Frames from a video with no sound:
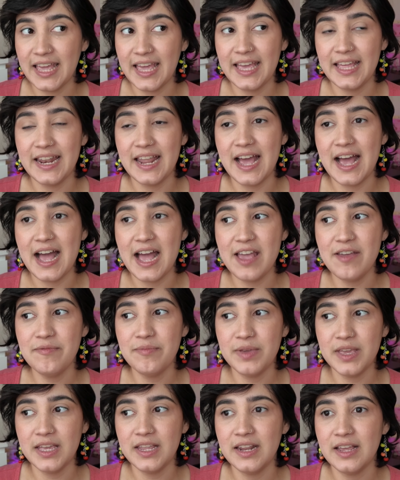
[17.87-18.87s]
And
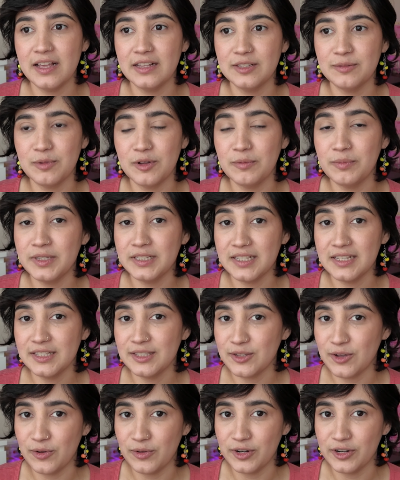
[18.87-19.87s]
I've been a small
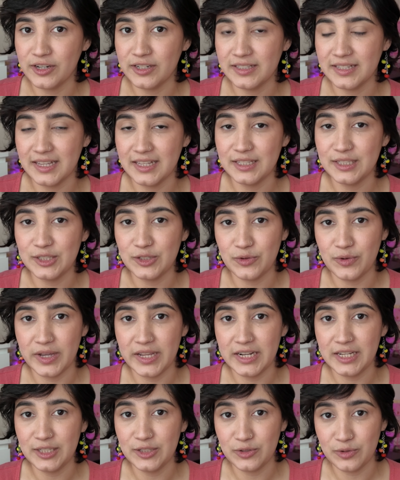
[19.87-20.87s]
business owner since
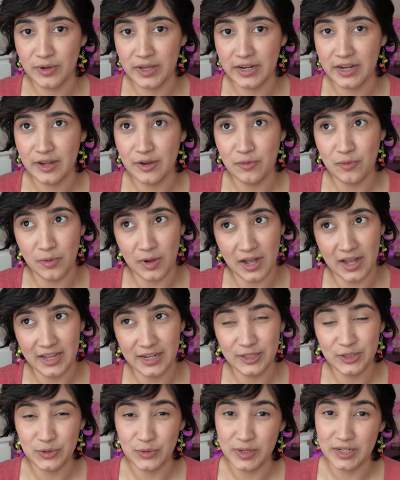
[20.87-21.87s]

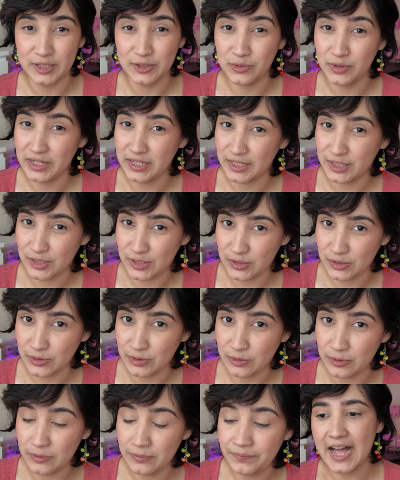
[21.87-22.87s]

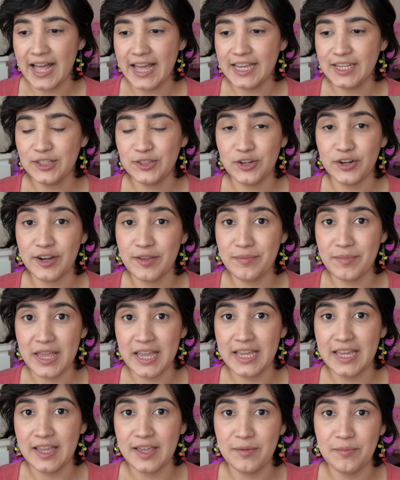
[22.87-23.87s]
2022. I started
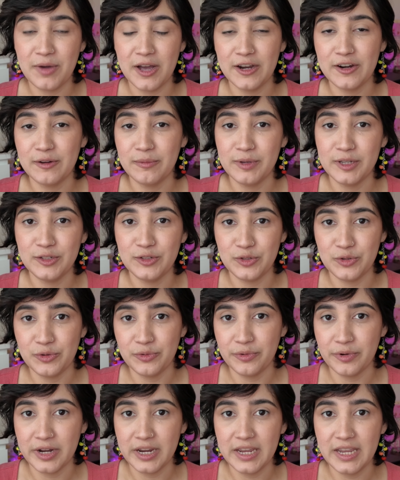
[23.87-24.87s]
making macrame
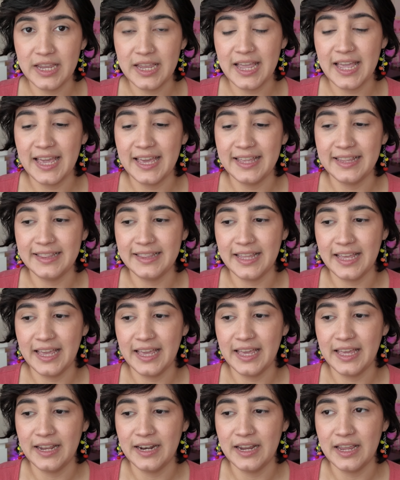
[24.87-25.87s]
jewelry, and
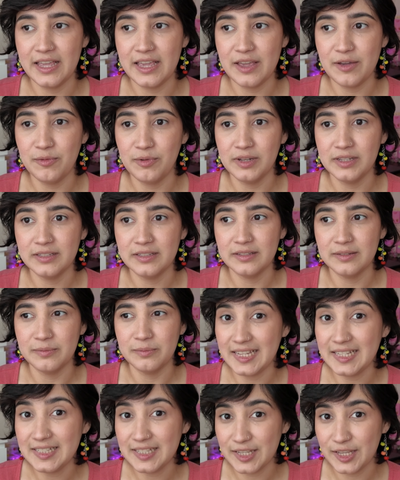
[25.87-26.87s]
then it was
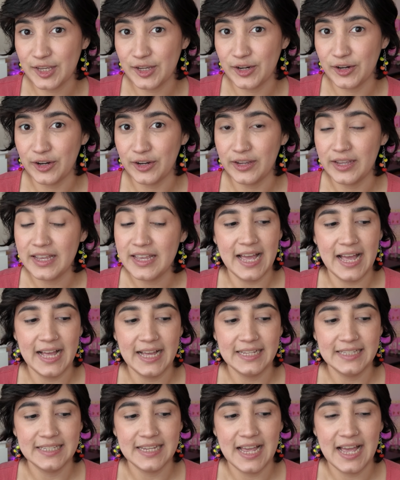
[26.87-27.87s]
this year
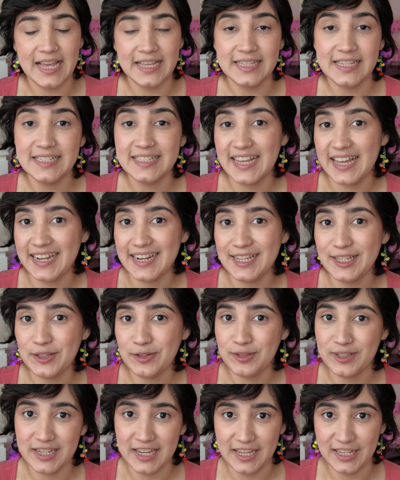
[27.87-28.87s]
that I decided
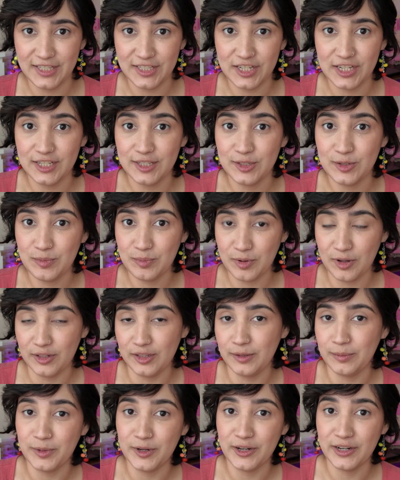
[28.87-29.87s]
to change it to
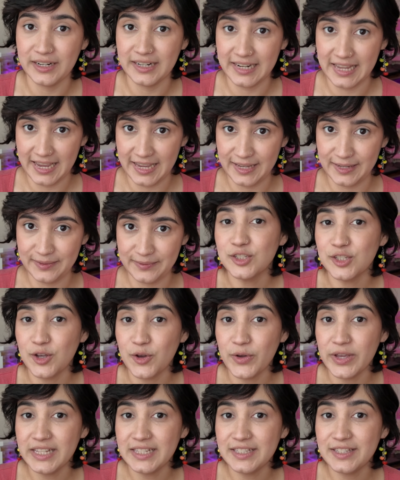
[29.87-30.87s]
polymer clay.
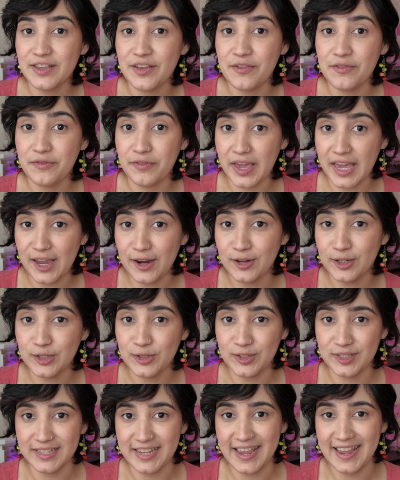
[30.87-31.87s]
So it's fair
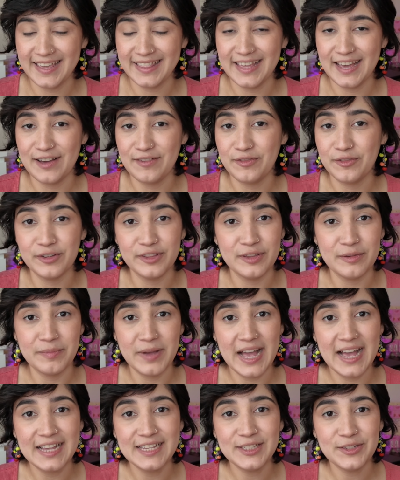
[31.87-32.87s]
to say that for the
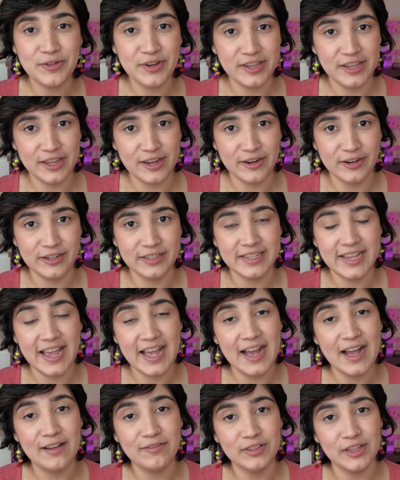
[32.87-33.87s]
past 3 years, I
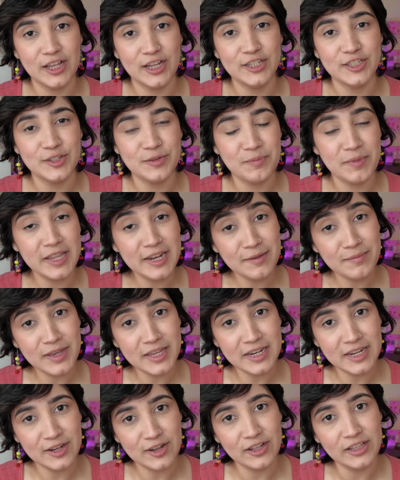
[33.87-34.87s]
have launched
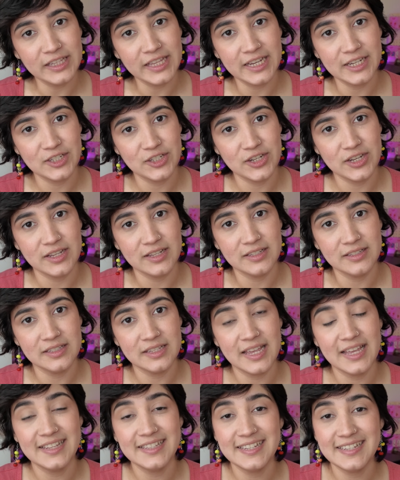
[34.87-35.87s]
many
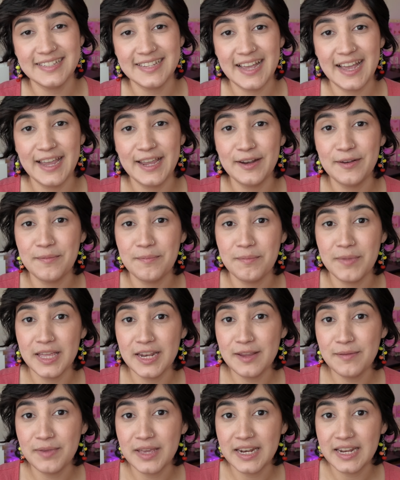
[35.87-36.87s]
collections and designed
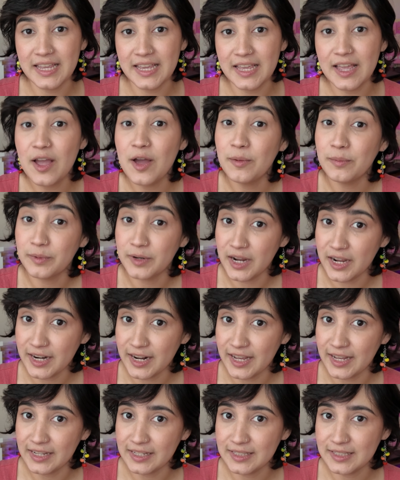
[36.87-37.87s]
many
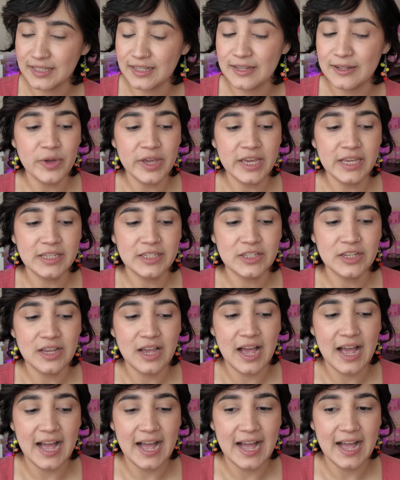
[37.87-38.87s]
products, which
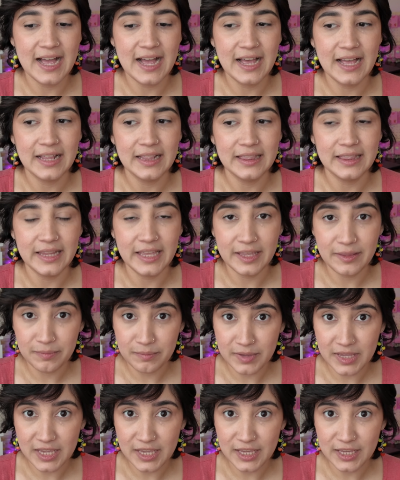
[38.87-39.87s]
led
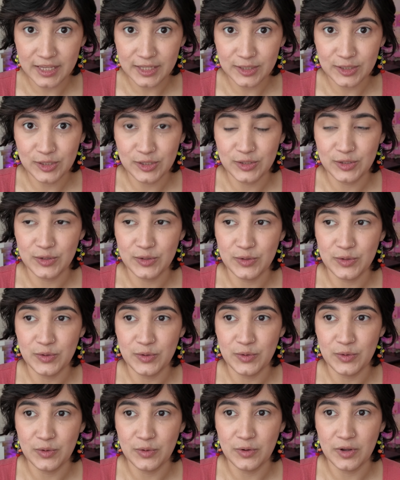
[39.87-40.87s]
me
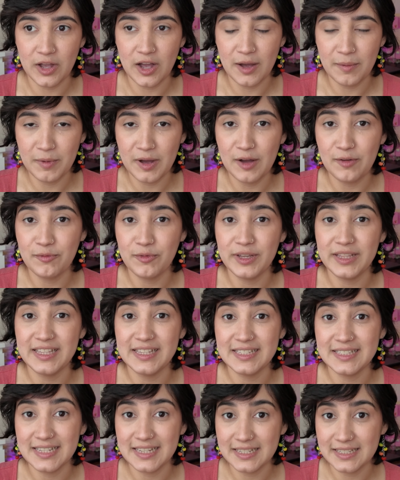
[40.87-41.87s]
to come up with
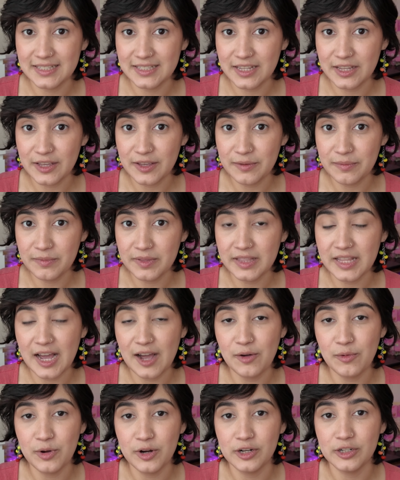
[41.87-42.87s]
a system
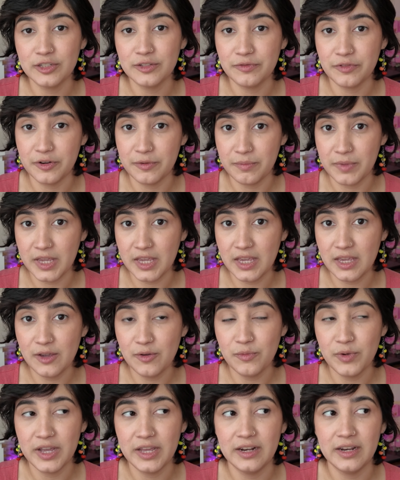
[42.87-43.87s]
that works for
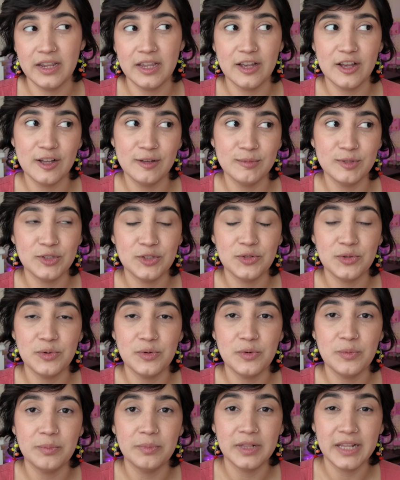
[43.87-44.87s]
me when it comes
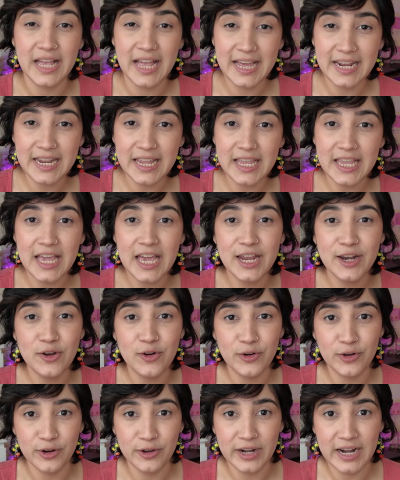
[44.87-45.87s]
to planning and
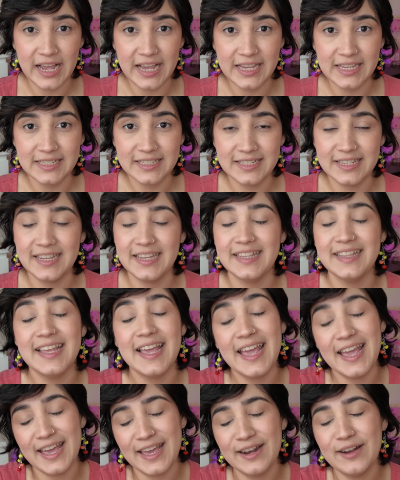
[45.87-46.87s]
organizing,
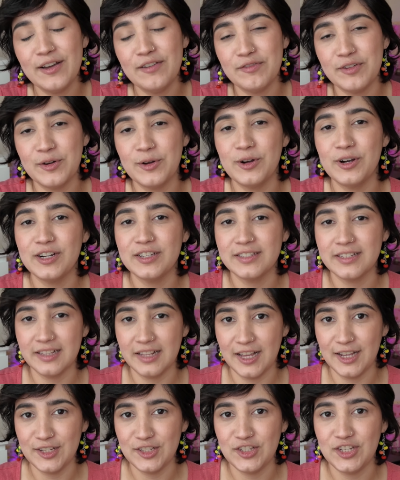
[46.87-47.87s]
and of course
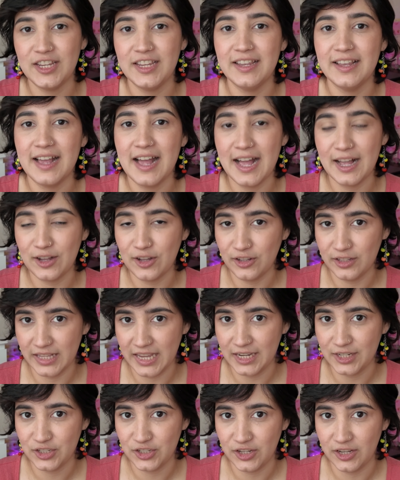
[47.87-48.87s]
launching a
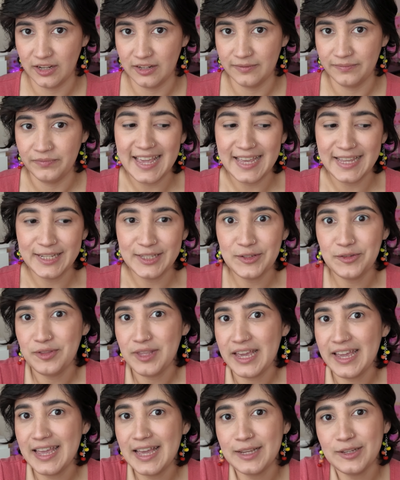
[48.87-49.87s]
collection. And
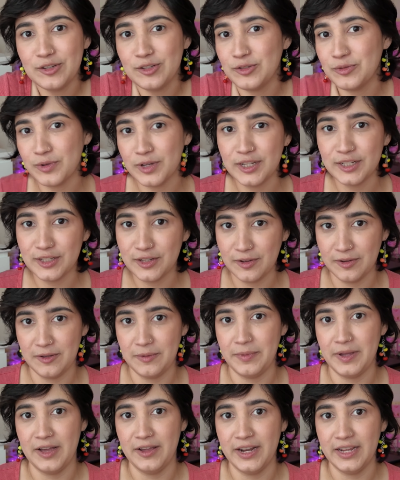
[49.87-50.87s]
today I just want to talk
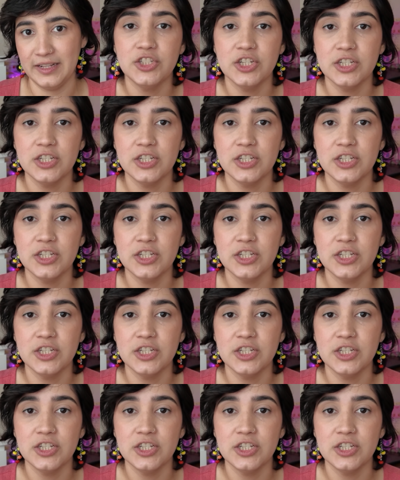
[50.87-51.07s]
about it.